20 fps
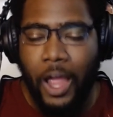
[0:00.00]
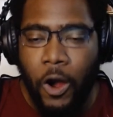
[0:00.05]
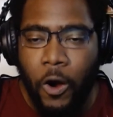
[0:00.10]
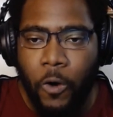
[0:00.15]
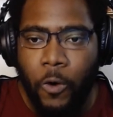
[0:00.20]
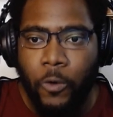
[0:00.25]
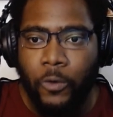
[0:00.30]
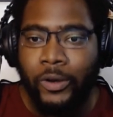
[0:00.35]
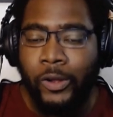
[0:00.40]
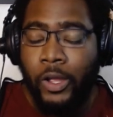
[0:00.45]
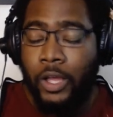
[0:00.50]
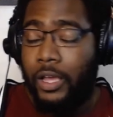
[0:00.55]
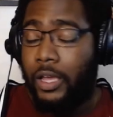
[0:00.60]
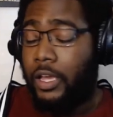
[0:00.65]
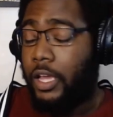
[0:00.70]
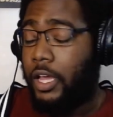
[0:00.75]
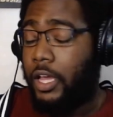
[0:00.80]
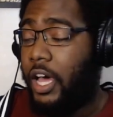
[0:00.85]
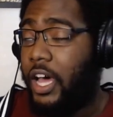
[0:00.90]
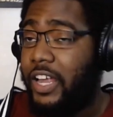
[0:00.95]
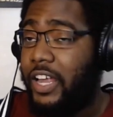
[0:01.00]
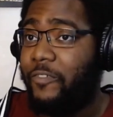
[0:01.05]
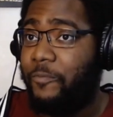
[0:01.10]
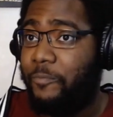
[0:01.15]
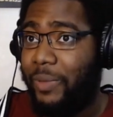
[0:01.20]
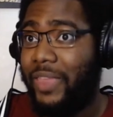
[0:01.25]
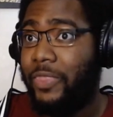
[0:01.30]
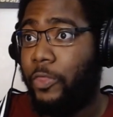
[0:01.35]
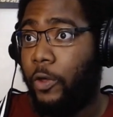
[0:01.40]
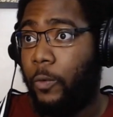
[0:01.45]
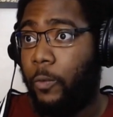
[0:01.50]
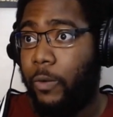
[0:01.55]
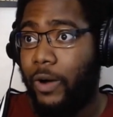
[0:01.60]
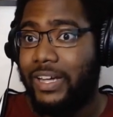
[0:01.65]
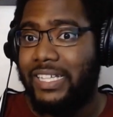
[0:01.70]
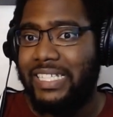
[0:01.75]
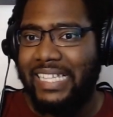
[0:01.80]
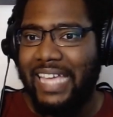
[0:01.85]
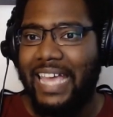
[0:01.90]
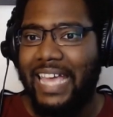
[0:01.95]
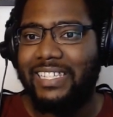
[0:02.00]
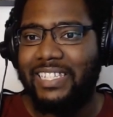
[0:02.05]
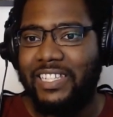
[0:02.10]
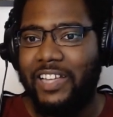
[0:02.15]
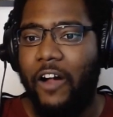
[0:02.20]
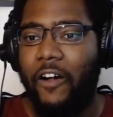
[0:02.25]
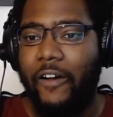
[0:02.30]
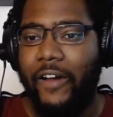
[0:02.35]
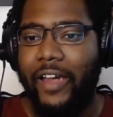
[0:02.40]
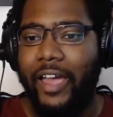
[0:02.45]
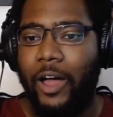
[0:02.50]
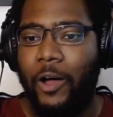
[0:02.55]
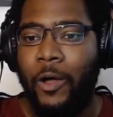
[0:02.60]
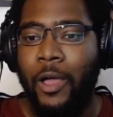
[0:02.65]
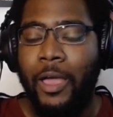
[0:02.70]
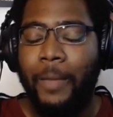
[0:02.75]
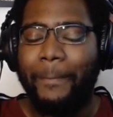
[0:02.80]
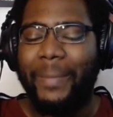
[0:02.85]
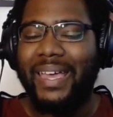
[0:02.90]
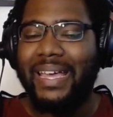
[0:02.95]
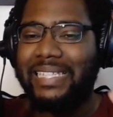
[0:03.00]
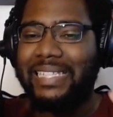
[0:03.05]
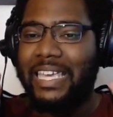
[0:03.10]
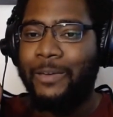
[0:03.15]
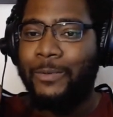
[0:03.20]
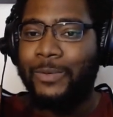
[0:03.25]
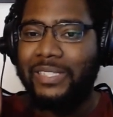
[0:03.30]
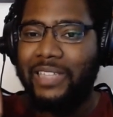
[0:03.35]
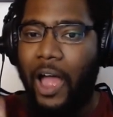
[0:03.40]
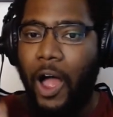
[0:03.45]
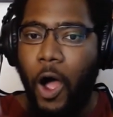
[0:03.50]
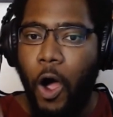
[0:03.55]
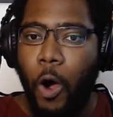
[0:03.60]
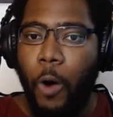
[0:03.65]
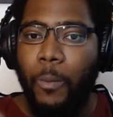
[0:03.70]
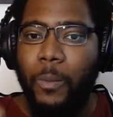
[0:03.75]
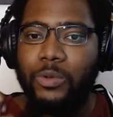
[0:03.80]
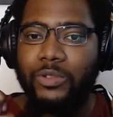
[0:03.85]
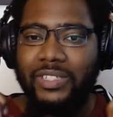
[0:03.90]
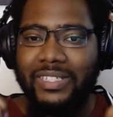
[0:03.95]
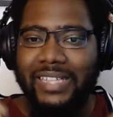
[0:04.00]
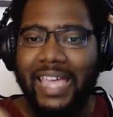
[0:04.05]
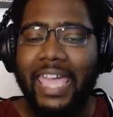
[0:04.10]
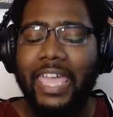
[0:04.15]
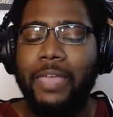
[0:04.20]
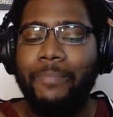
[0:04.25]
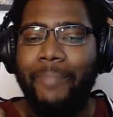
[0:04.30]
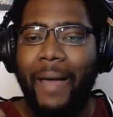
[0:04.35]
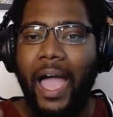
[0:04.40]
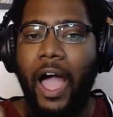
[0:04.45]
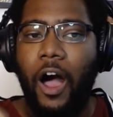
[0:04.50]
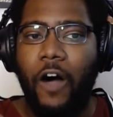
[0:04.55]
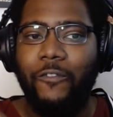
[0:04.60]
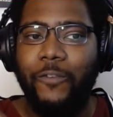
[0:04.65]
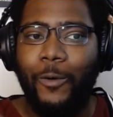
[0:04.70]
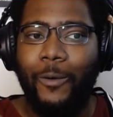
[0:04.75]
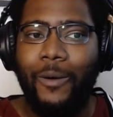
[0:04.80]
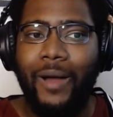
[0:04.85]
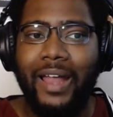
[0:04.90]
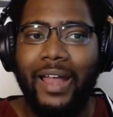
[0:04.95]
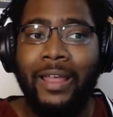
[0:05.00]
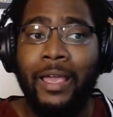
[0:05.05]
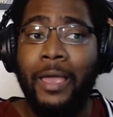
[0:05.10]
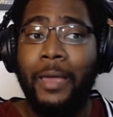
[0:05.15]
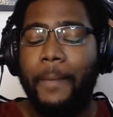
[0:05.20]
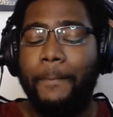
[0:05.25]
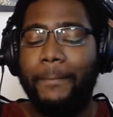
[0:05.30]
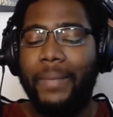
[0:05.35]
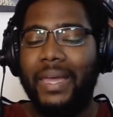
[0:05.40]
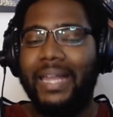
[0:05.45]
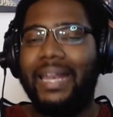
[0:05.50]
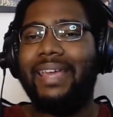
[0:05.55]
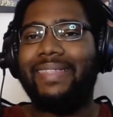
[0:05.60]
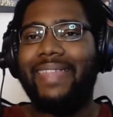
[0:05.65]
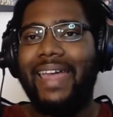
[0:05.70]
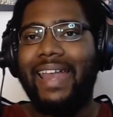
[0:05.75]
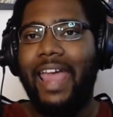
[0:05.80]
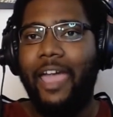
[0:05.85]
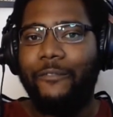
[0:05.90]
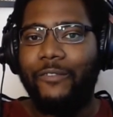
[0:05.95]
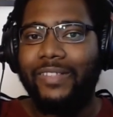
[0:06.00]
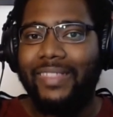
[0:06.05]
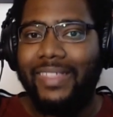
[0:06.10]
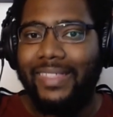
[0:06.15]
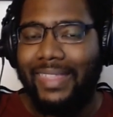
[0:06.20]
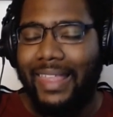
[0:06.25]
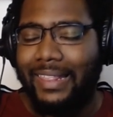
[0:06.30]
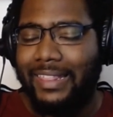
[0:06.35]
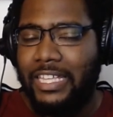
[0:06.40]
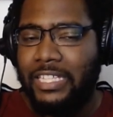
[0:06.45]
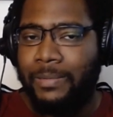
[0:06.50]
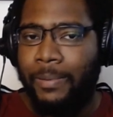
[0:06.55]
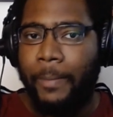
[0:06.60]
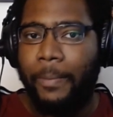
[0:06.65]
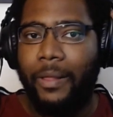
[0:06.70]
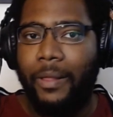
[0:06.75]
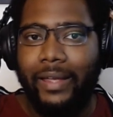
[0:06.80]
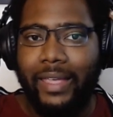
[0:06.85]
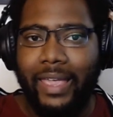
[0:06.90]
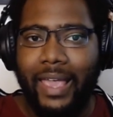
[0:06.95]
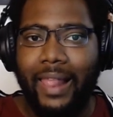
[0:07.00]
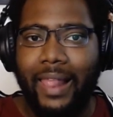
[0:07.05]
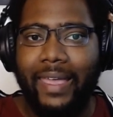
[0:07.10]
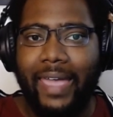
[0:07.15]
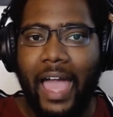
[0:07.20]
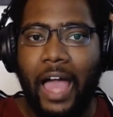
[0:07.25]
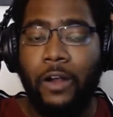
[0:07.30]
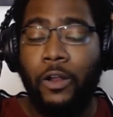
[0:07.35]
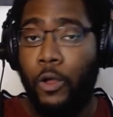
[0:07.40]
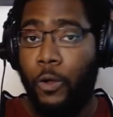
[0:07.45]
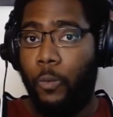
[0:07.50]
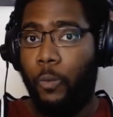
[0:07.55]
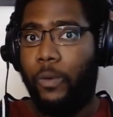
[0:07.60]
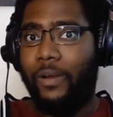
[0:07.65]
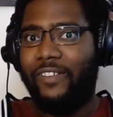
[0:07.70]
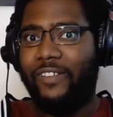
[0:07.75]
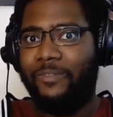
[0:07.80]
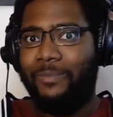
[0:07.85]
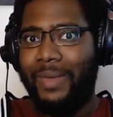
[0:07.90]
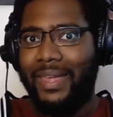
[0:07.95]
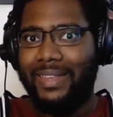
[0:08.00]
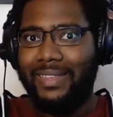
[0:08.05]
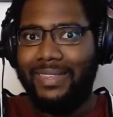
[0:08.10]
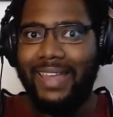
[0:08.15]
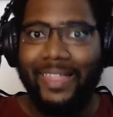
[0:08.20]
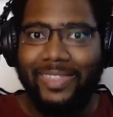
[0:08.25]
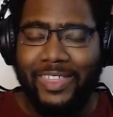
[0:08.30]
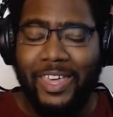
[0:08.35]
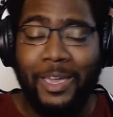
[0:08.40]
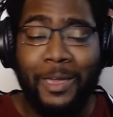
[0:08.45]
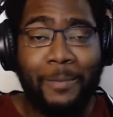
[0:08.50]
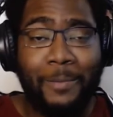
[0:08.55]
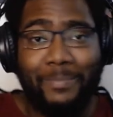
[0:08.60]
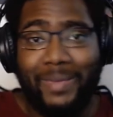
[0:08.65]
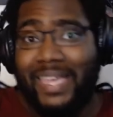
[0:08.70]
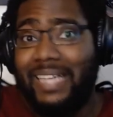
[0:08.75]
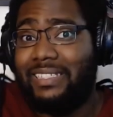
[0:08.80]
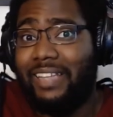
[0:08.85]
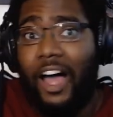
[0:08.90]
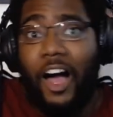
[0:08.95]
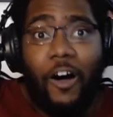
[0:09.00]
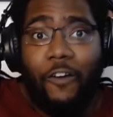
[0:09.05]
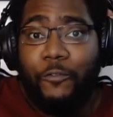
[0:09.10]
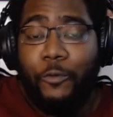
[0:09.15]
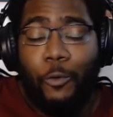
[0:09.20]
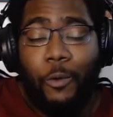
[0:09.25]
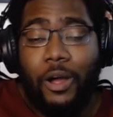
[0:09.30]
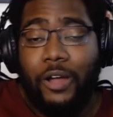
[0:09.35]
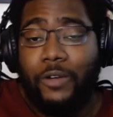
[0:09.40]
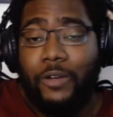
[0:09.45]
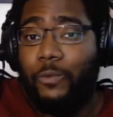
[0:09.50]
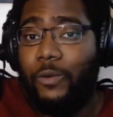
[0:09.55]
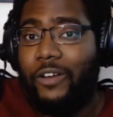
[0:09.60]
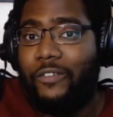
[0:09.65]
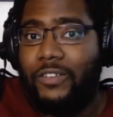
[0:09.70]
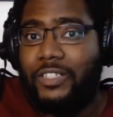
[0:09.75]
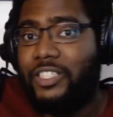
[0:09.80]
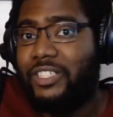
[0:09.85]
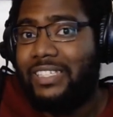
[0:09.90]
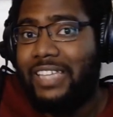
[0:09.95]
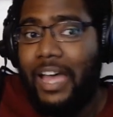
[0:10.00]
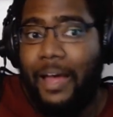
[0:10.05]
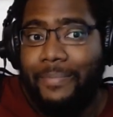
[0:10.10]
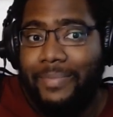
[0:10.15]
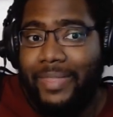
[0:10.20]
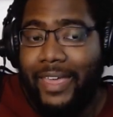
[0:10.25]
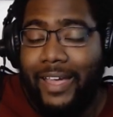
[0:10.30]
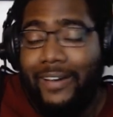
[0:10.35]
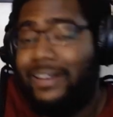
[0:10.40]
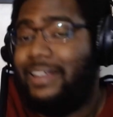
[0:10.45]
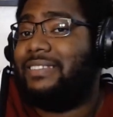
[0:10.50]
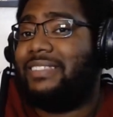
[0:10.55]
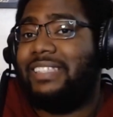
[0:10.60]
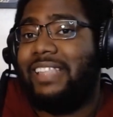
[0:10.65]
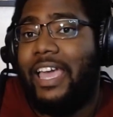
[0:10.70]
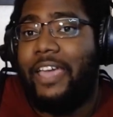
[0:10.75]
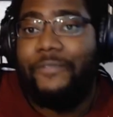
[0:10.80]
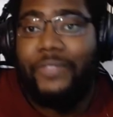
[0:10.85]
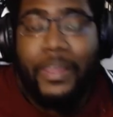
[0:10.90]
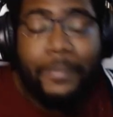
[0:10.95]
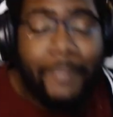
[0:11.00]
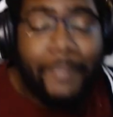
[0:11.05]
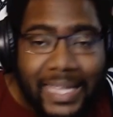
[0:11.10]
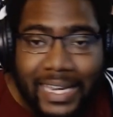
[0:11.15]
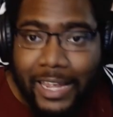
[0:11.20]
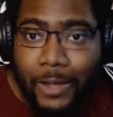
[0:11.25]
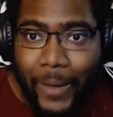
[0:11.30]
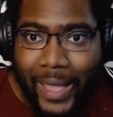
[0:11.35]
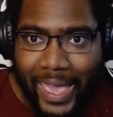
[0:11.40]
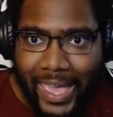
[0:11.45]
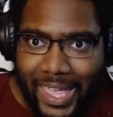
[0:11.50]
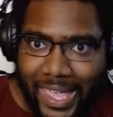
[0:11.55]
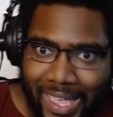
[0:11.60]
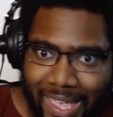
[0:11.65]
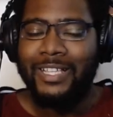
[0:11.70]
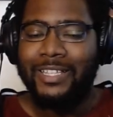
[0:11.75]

own could have been the worst case scenario because he was almost taken by All For One, meaning that everything that these people are yelling out would have meant nothing because All For One would have just come there and enslaved them anyway.